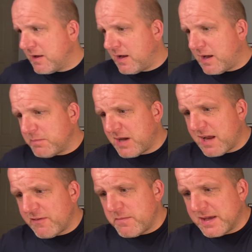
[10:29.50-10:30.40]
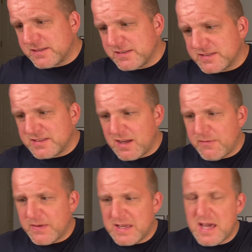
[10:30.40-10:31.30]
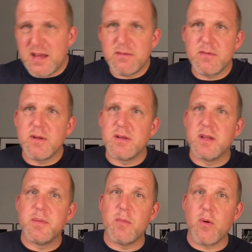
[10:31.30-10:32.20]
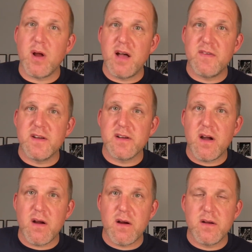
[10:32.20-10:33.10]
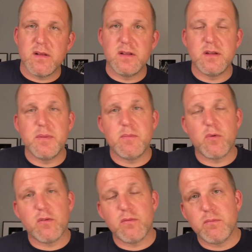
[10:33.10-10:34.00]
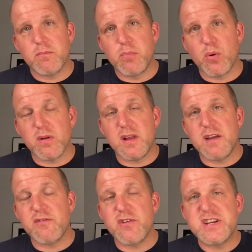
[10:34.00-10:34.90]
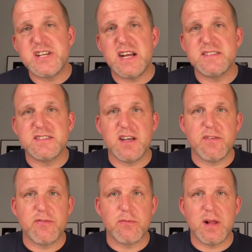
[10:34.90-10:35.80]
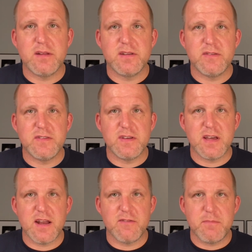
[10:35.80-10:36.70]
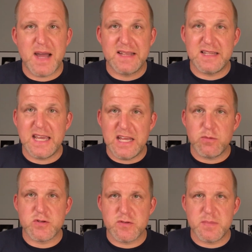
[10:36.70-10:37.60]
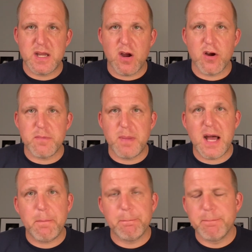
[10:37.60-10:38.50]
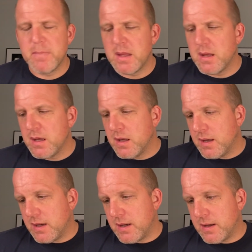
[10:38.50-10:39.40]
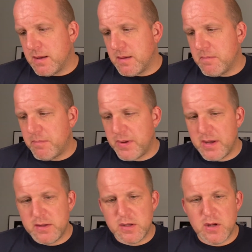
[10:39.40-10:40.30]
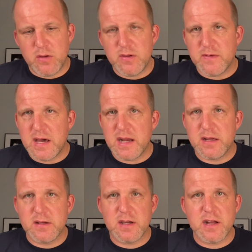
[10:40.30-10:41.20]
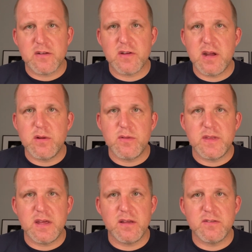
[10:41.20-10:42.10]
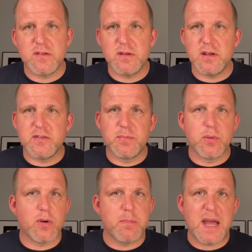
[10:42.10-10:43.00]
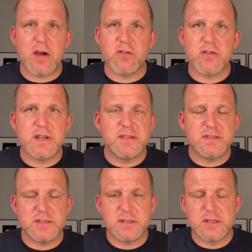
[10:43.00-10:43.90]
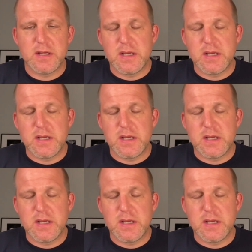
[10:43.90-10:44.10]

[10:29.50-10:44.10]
Kind of a mix of stuff. Again, a little bit more avant-garde, a little bit more borderline free jazz stuff relative to kind of my lane, which would be hard bop. But you know, you've got to try new things and explore boundaries and